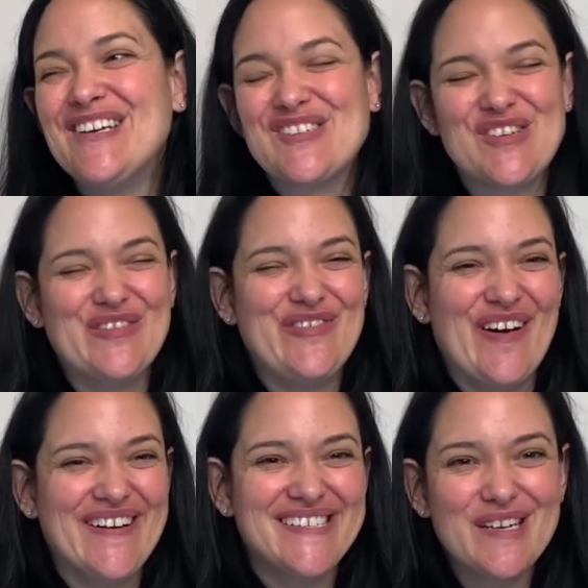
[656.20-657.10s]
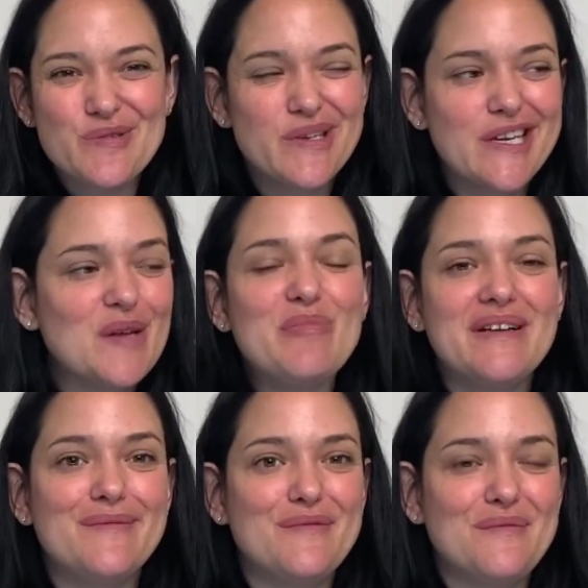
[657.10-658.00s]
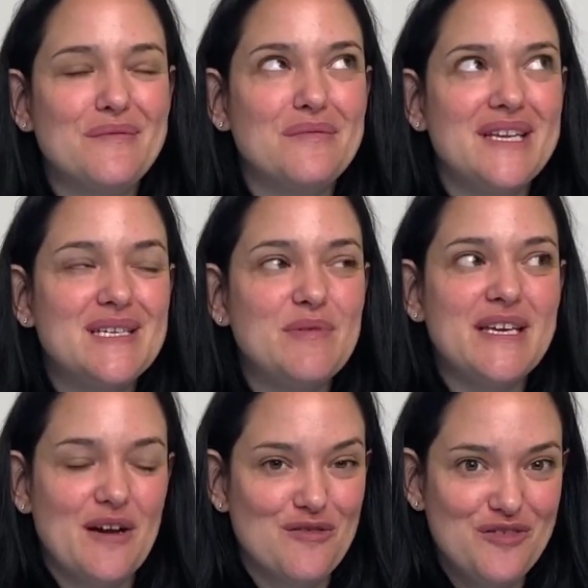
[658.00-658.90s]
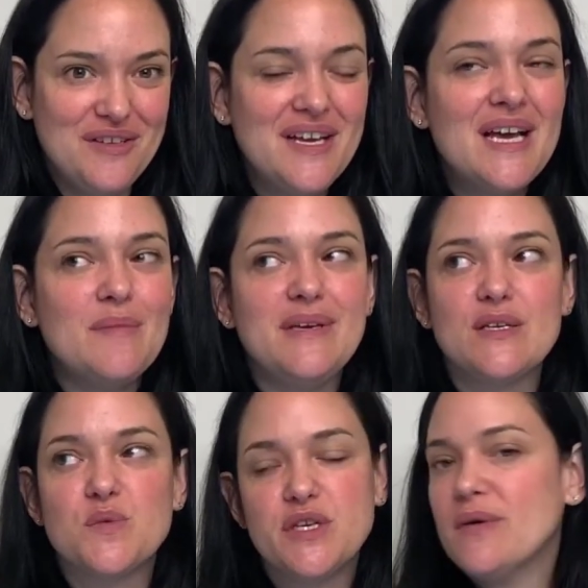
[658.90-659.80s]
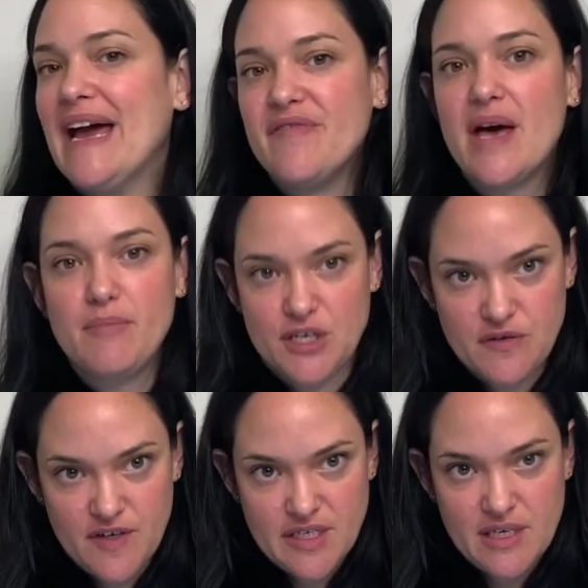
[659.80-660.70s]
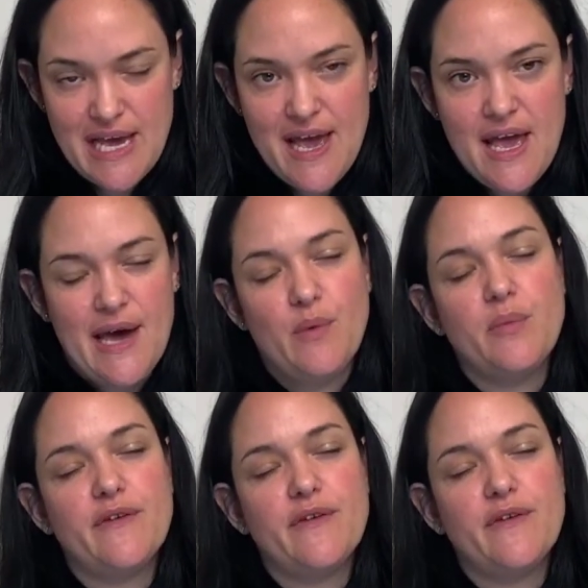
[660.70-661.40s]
so far. It sounds really good, but we need to be careful because we don't have that much of it. And when we